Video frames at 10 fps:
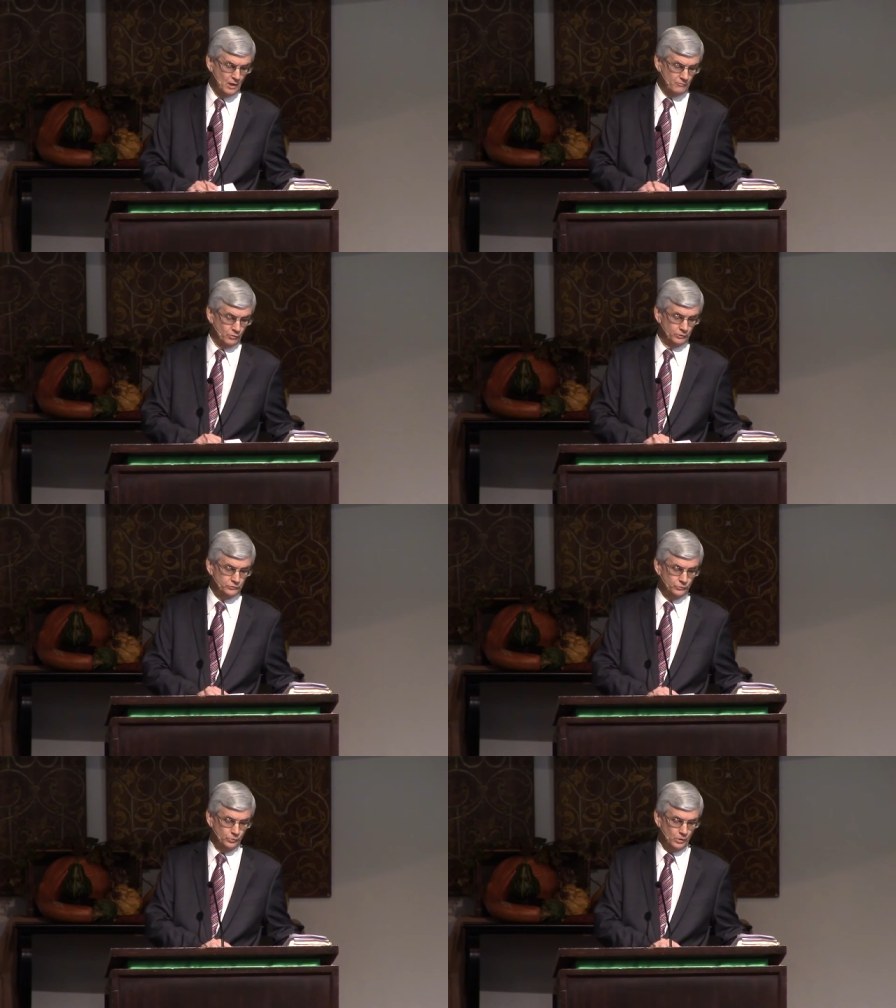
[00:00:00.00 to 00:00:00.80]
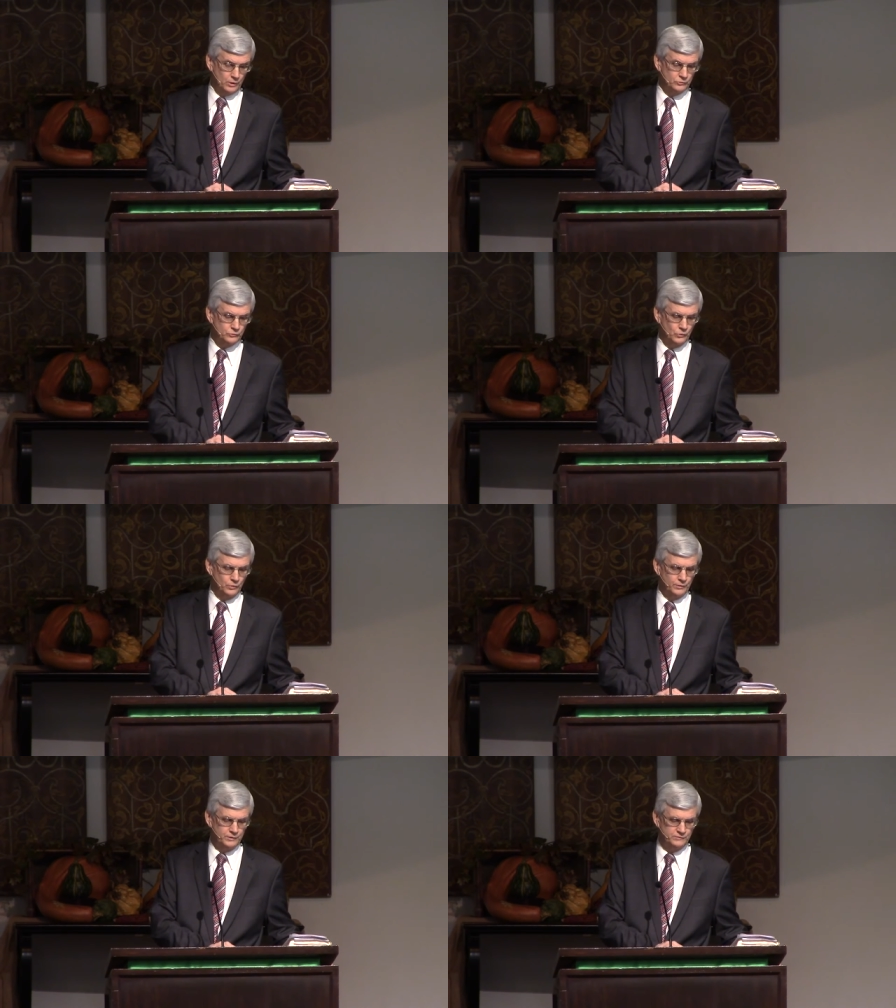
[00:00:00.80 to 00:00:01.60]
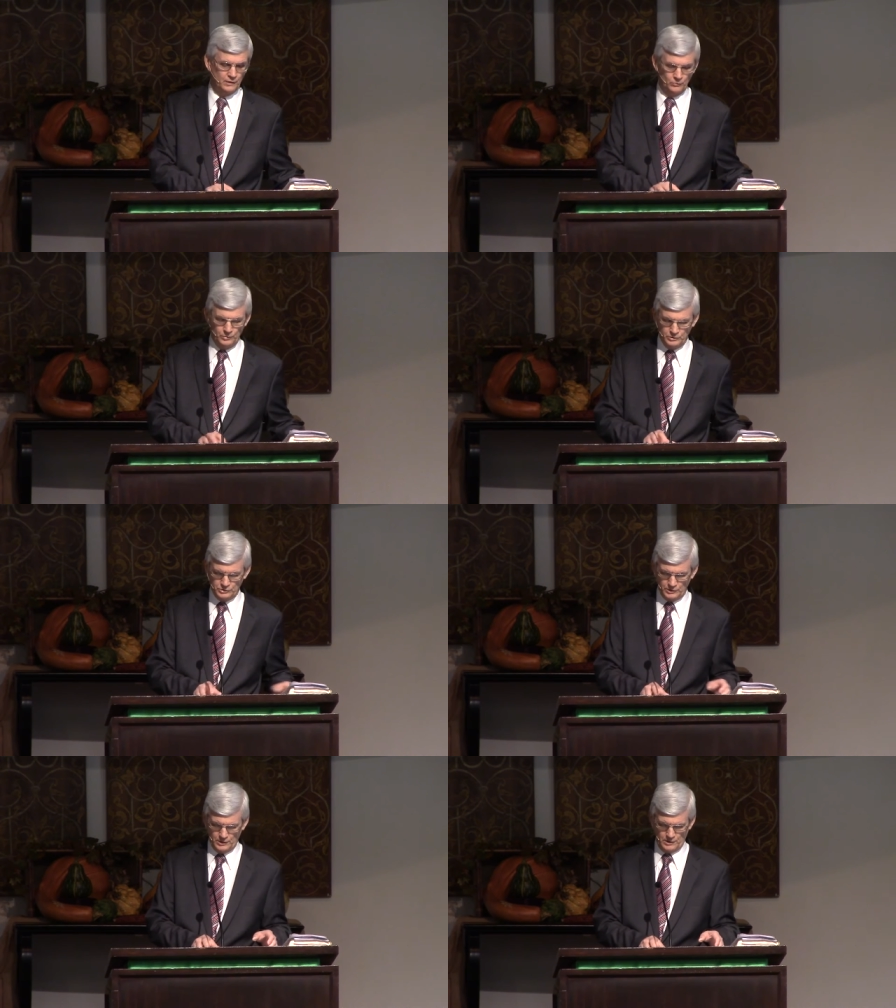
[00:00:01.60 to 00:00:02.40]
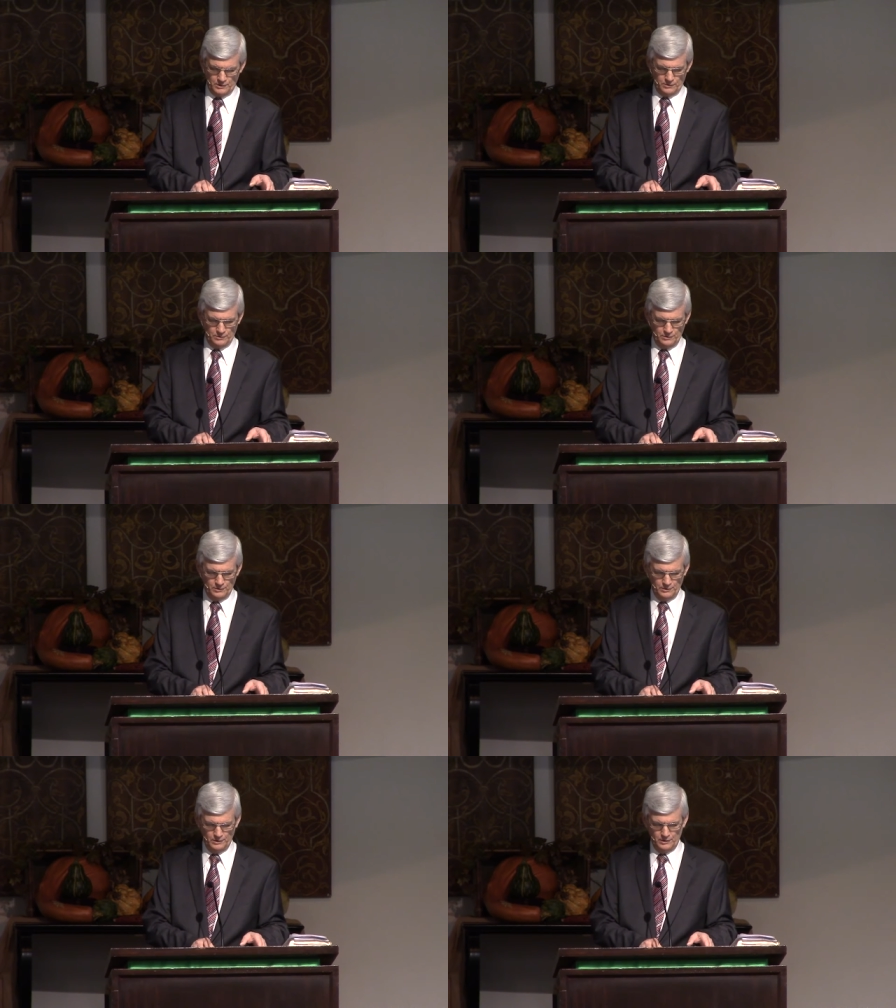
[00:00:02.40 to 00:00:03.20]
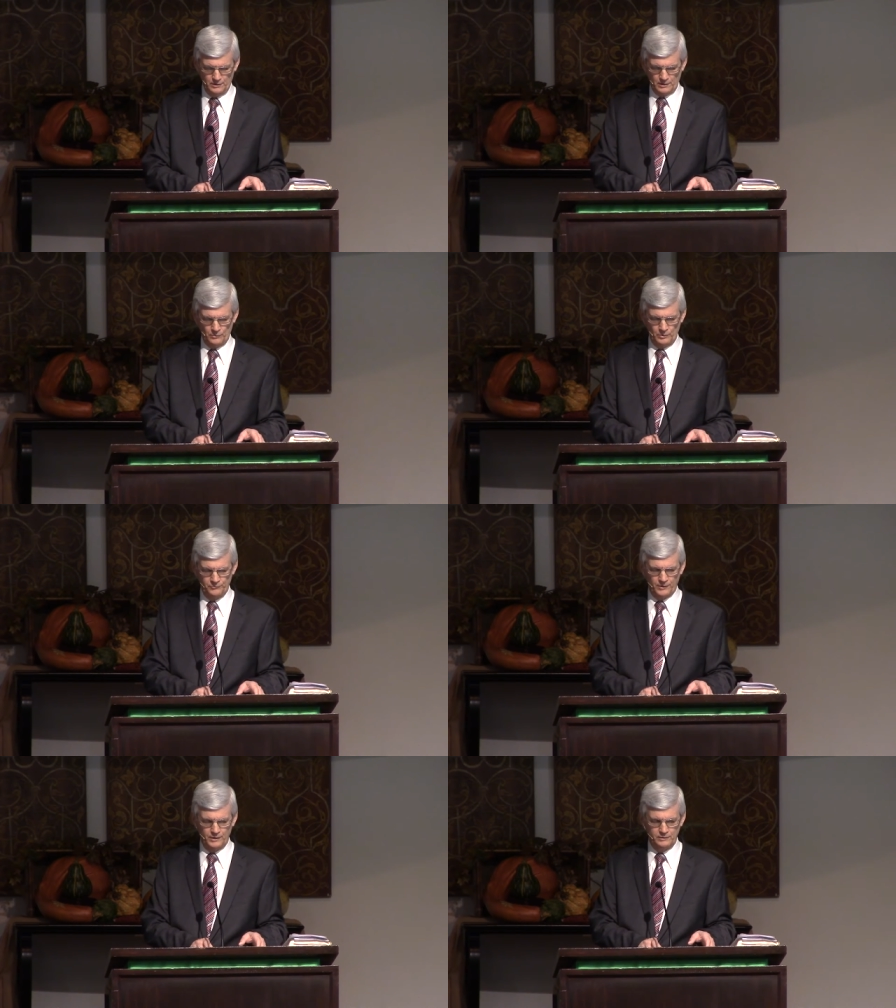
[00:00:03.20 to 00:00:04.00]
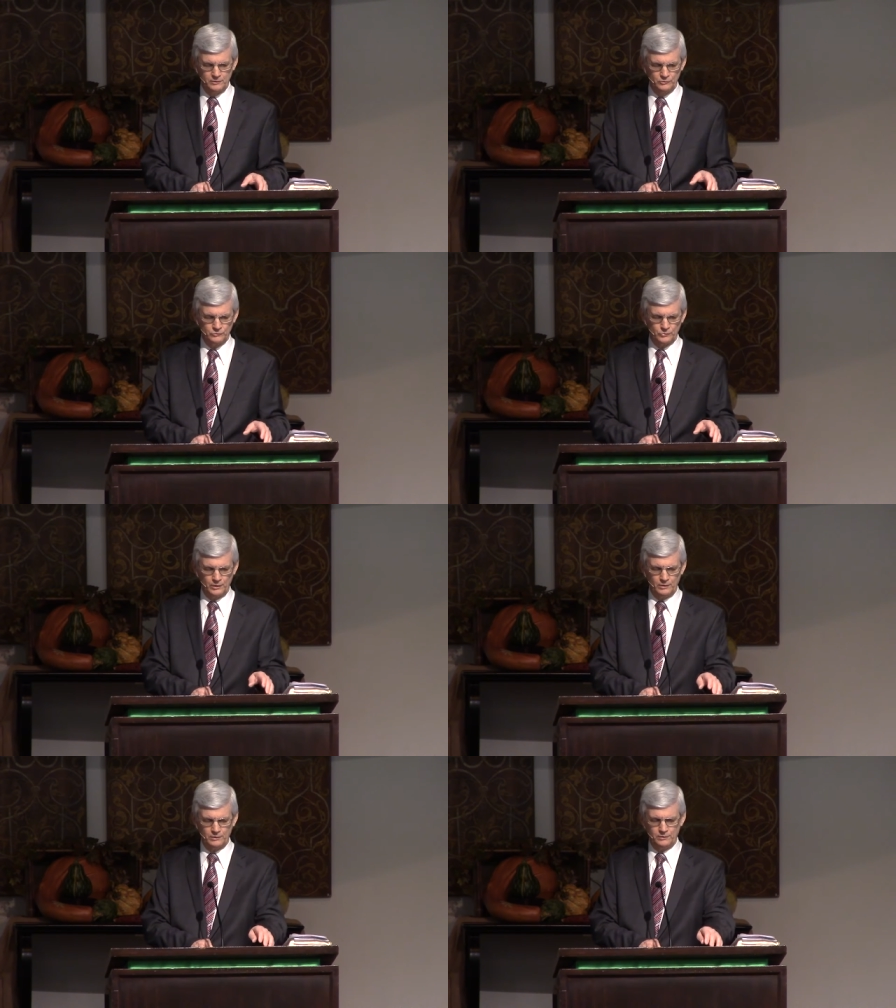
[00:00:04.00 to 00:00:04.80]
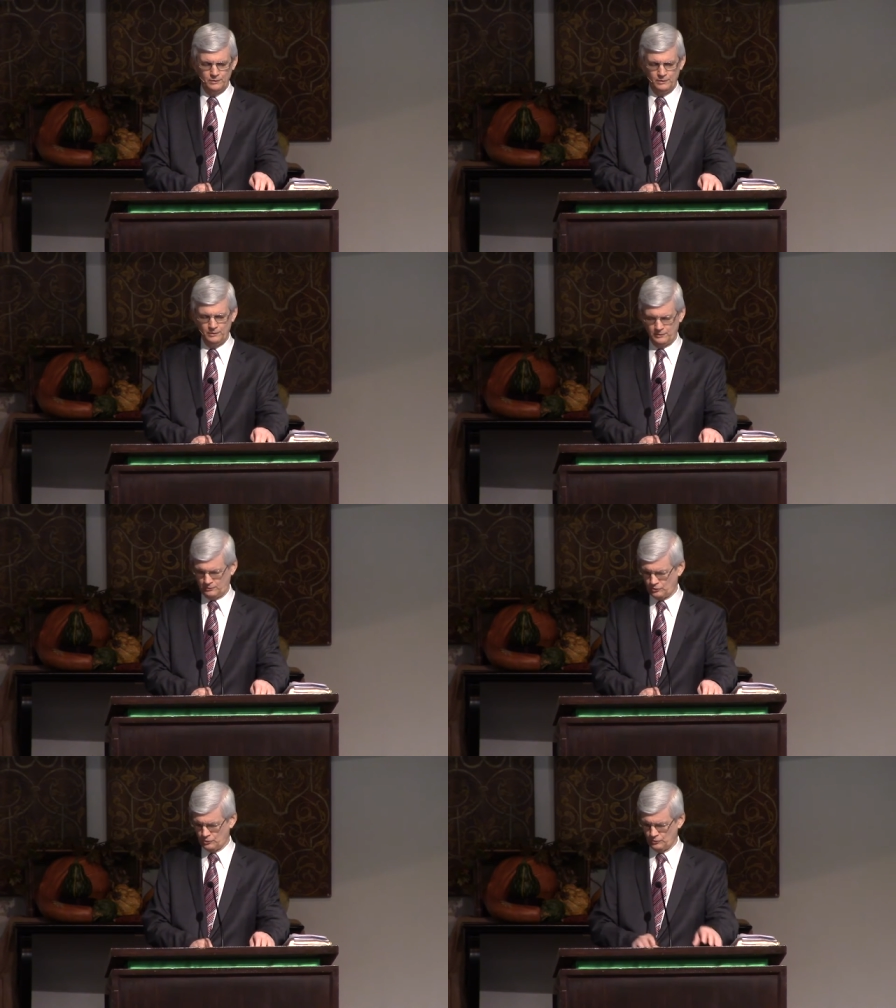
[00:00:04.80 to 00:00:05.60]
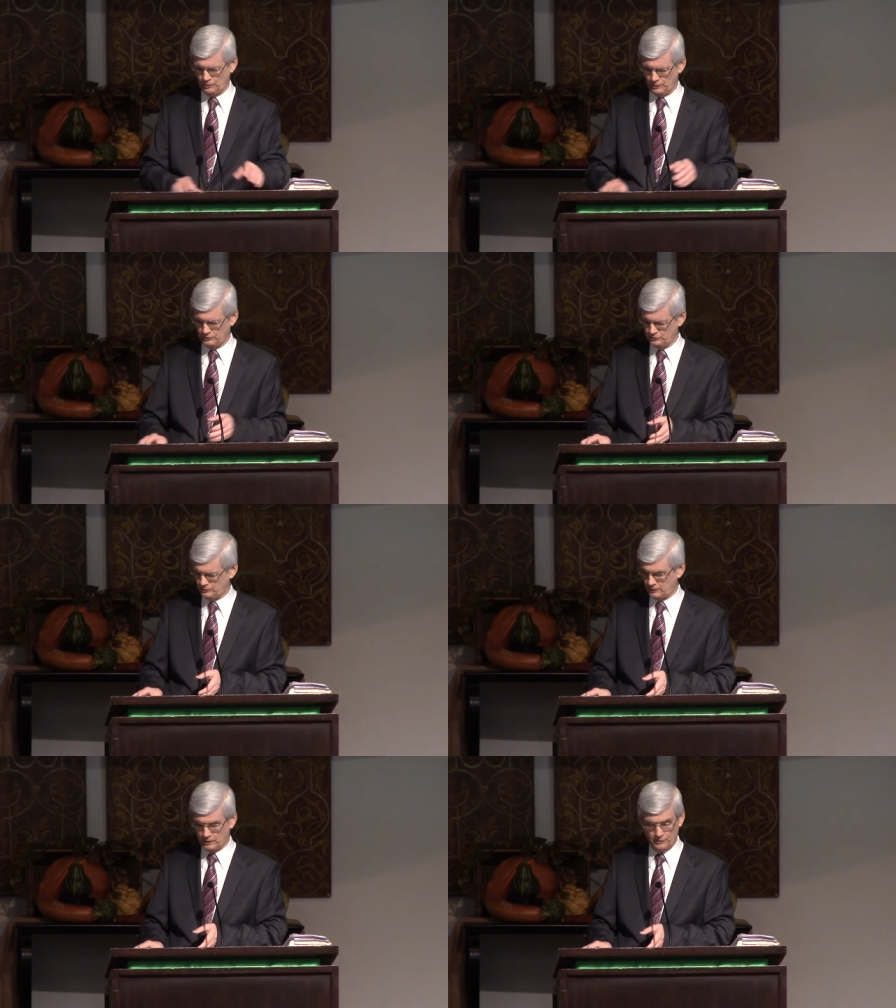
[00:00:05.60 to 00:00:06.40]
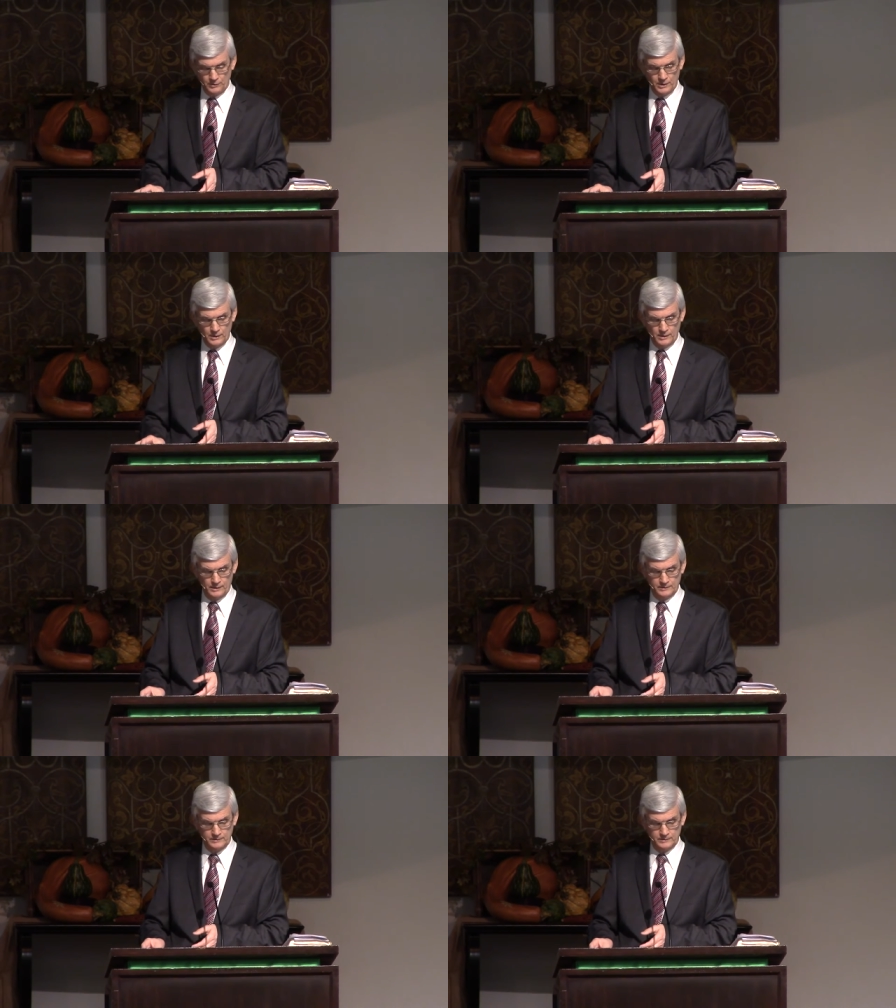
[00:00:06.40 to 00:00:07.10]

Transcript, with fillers: For it's through our stories that we share that we find strength and courage to carry on.